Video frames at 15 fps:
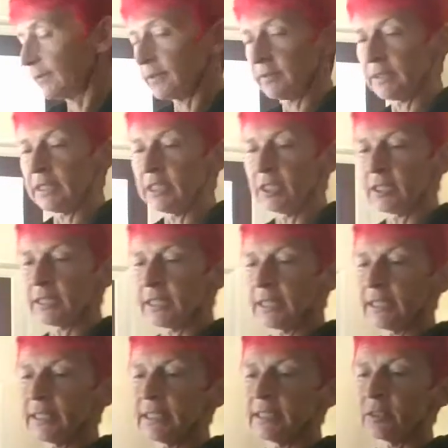then you stick
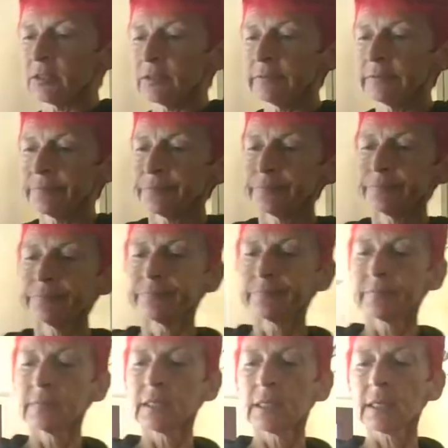your lid on,
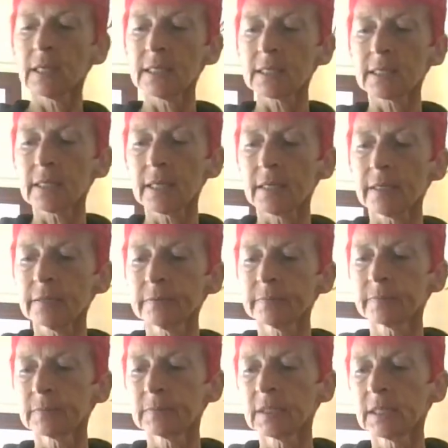like so.
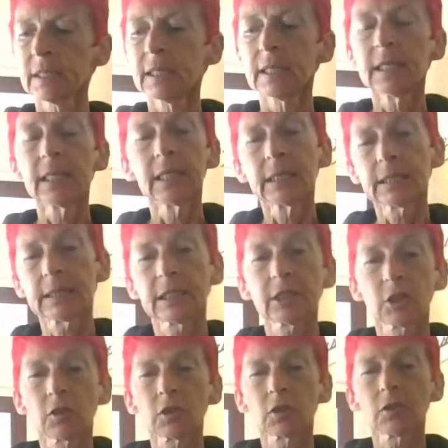Stick
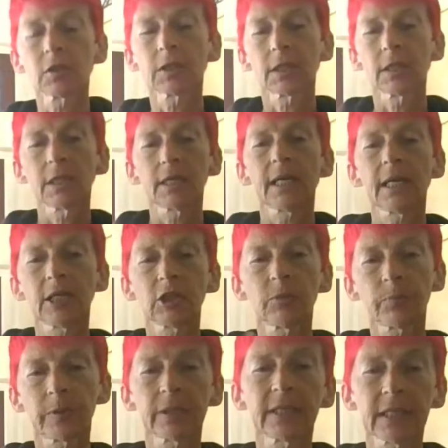on cooker, and you
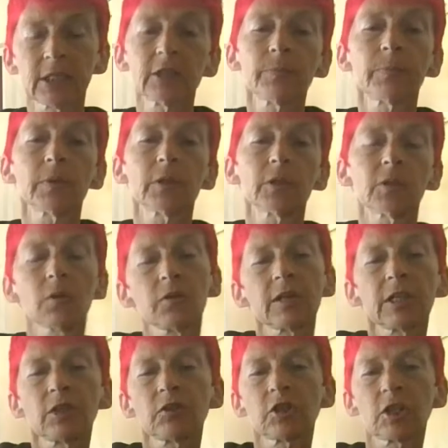bring that to the boil.
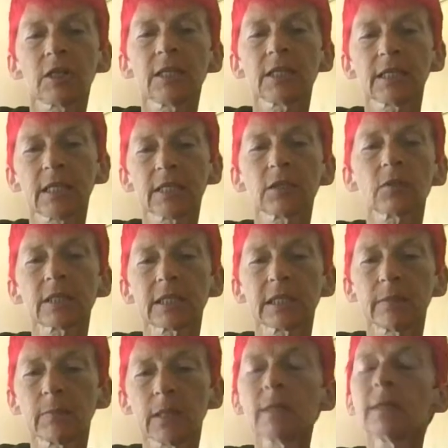Then you turn it down to a
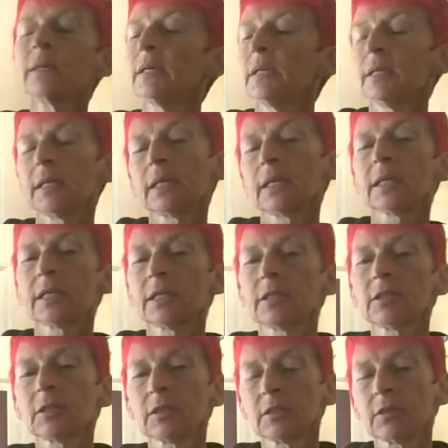simmer,
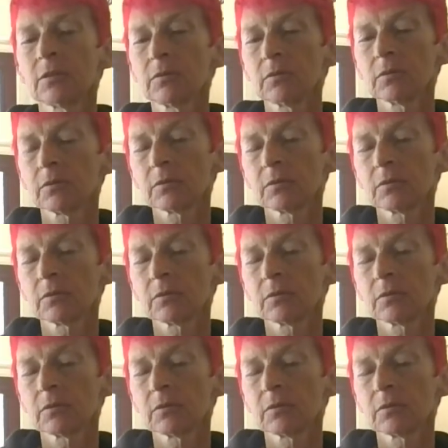and you